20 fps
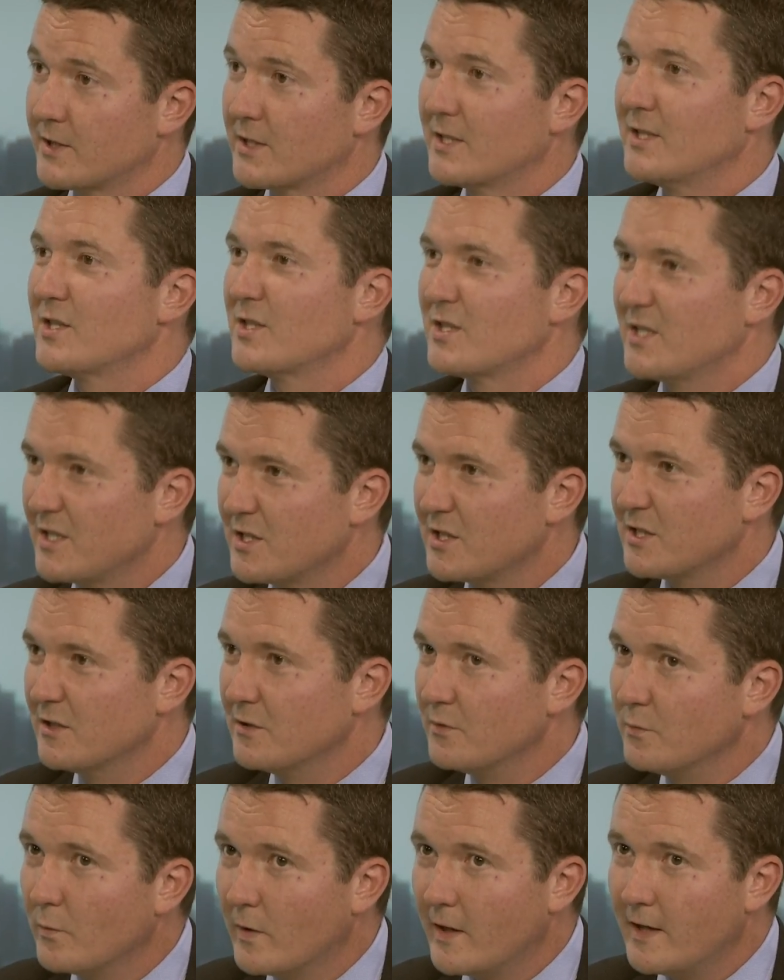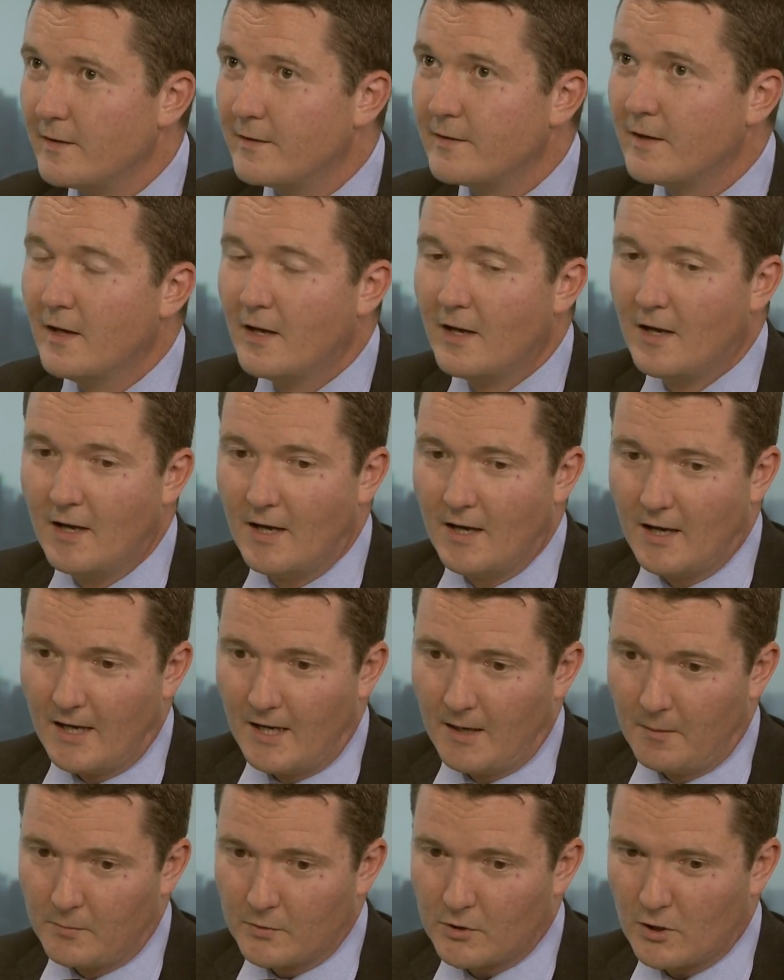is consistent with
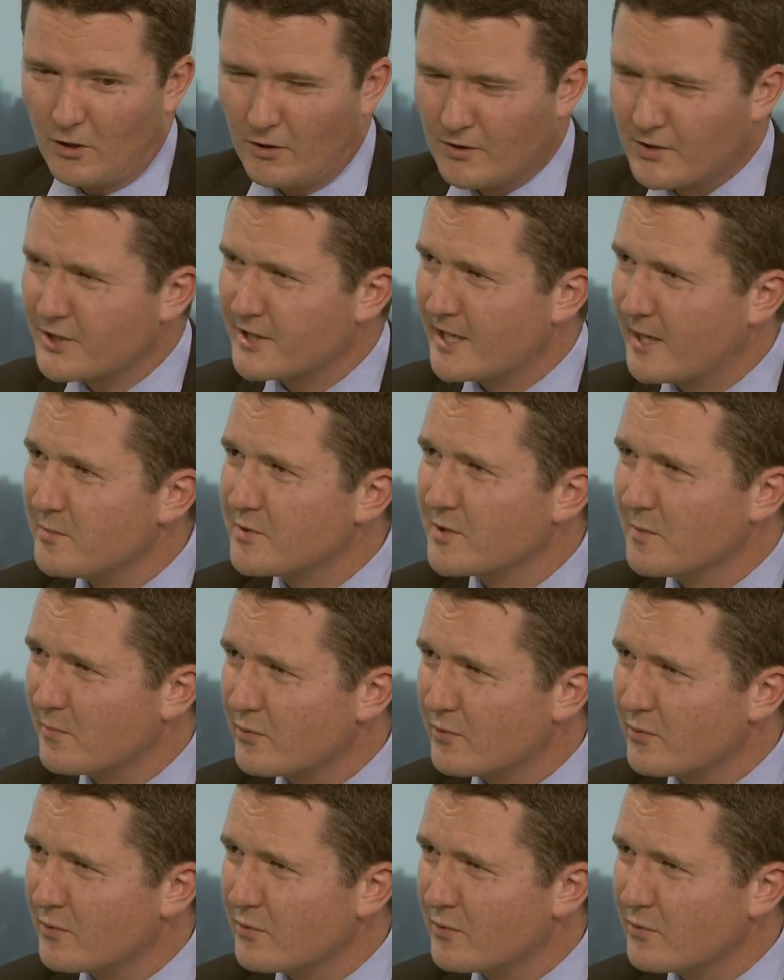concepts